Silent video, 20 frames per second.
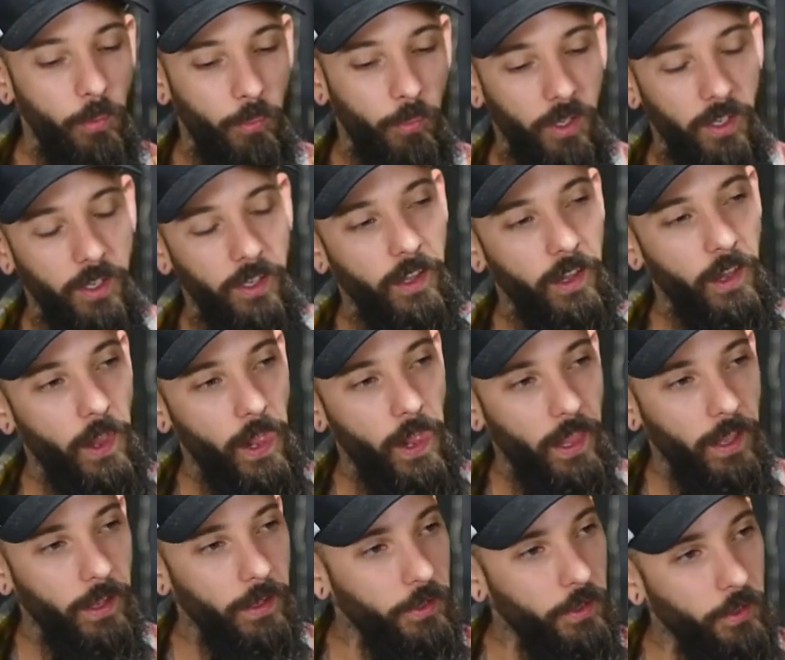but
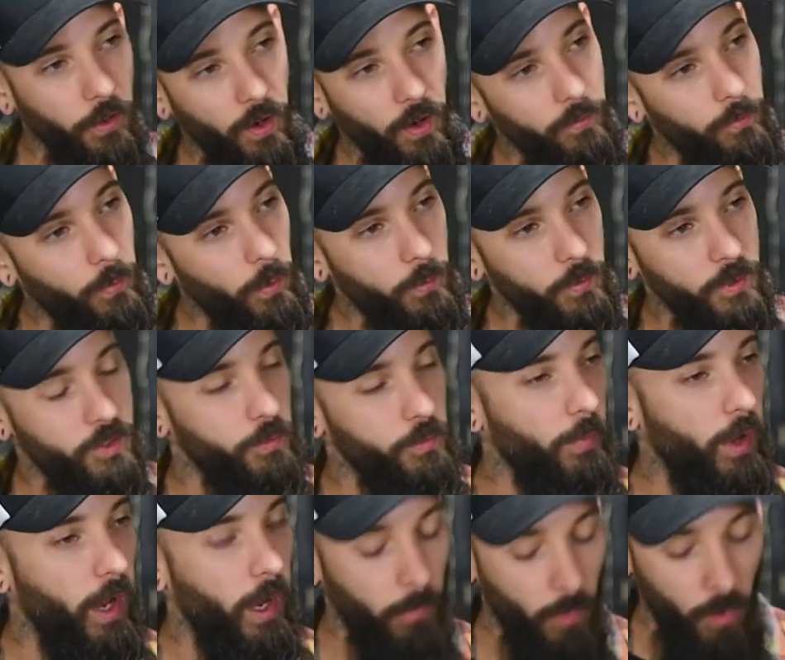I'm
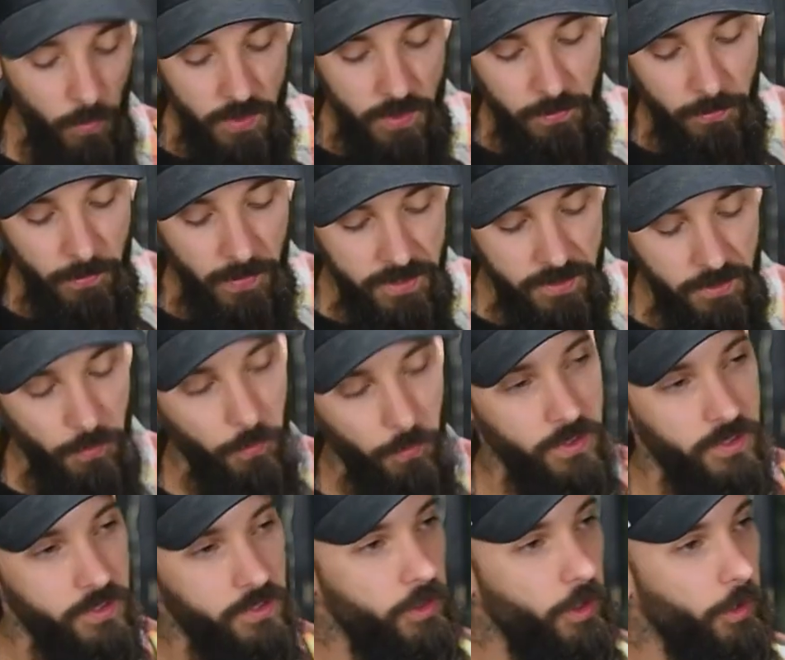always messing
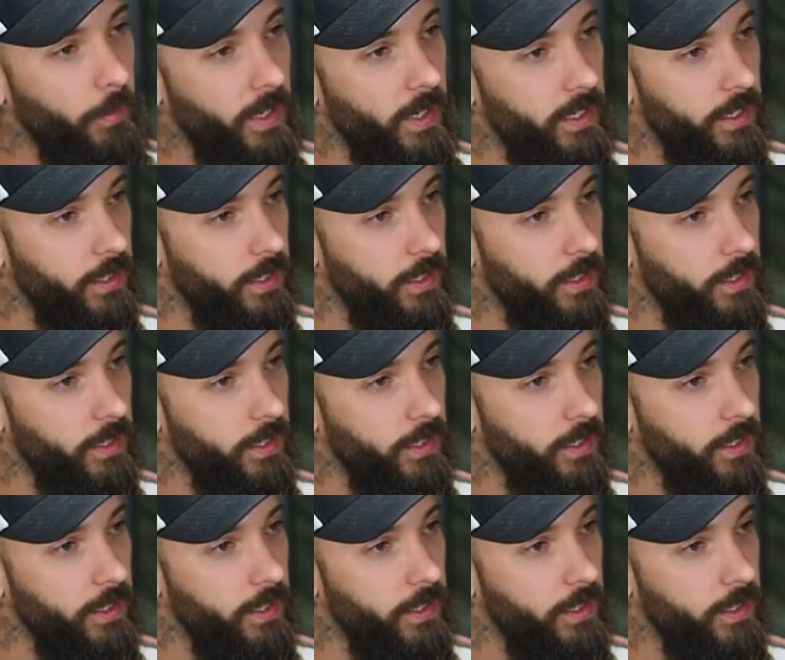with so many